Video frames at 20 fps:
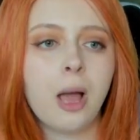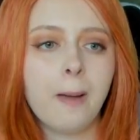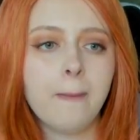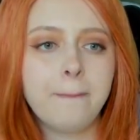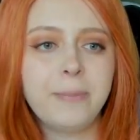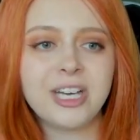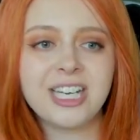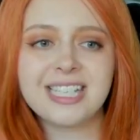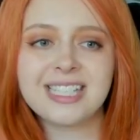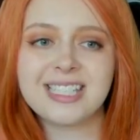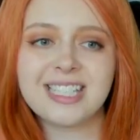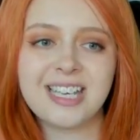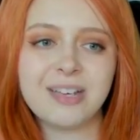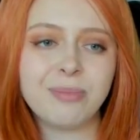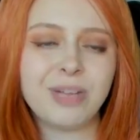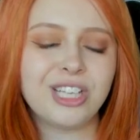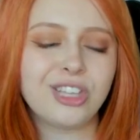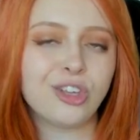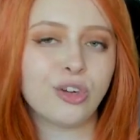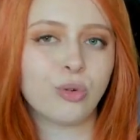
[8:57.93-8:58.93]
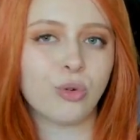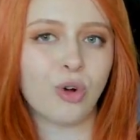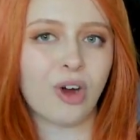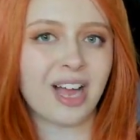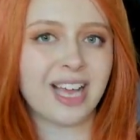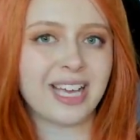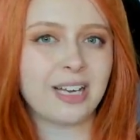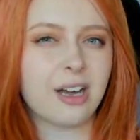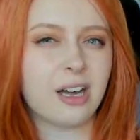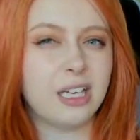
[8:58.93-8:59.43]
but it seemed like the
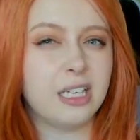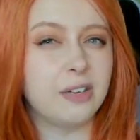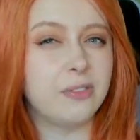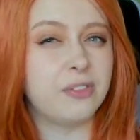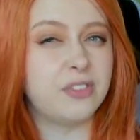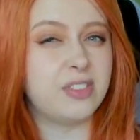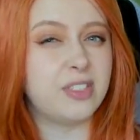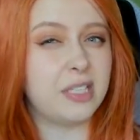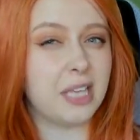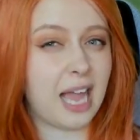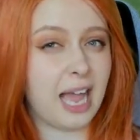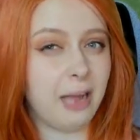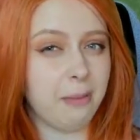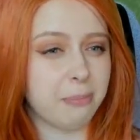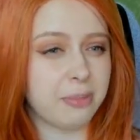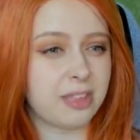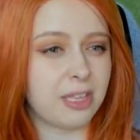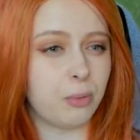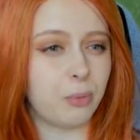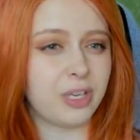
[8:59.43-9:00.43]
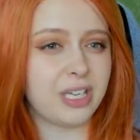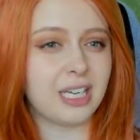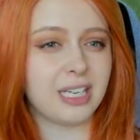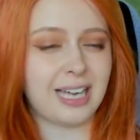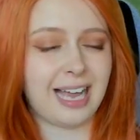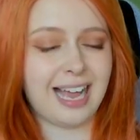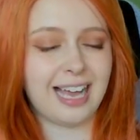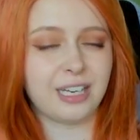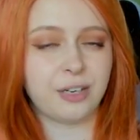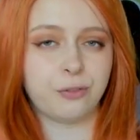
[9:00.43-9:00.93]
right kind of depth that we could
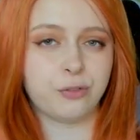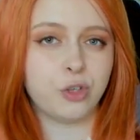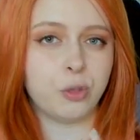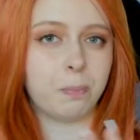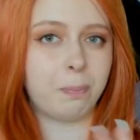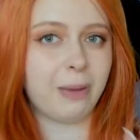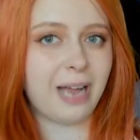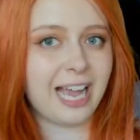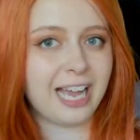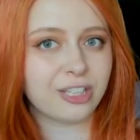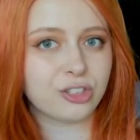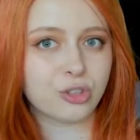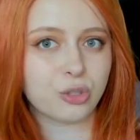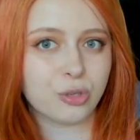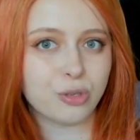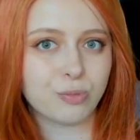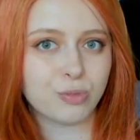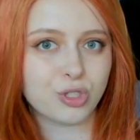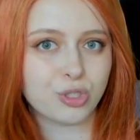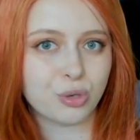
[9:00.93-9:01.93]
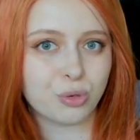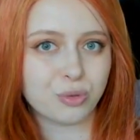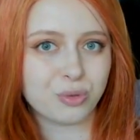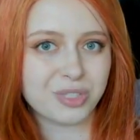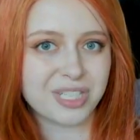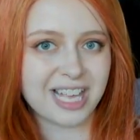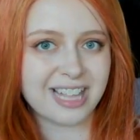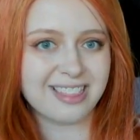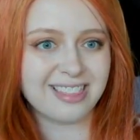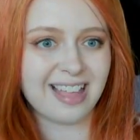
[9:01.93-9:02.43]
add a few bathroom
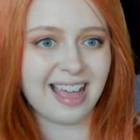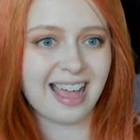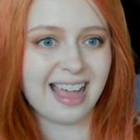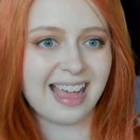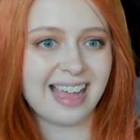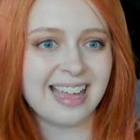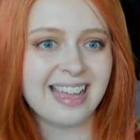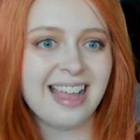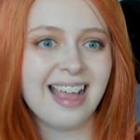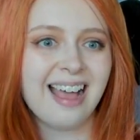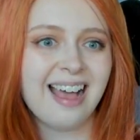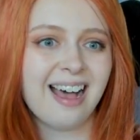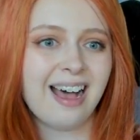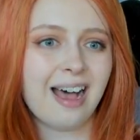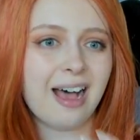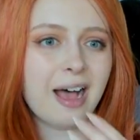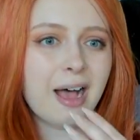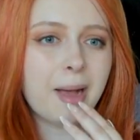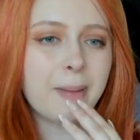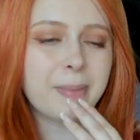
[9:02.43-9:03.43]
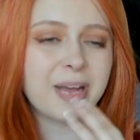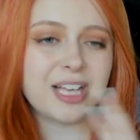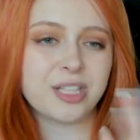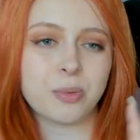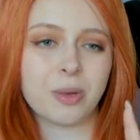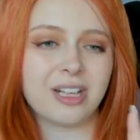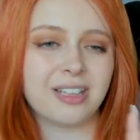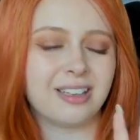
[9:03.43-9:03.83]
stalls in there as well.